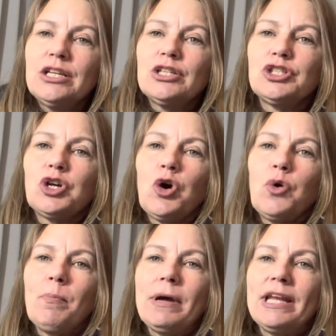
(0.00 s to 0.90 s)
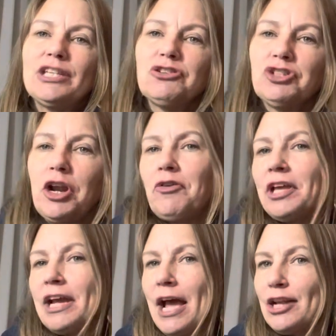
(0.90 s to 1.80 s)
So Mondays are generally
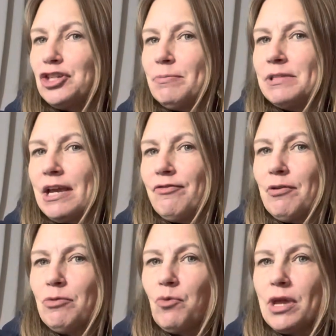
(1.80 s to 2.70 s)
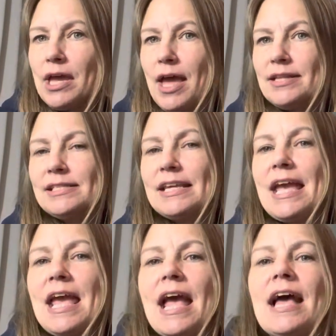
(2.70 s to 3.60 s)
a catch-up day from the weekend,
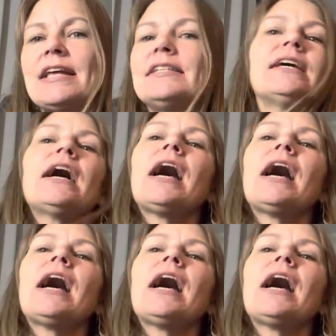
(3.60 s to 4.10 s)
and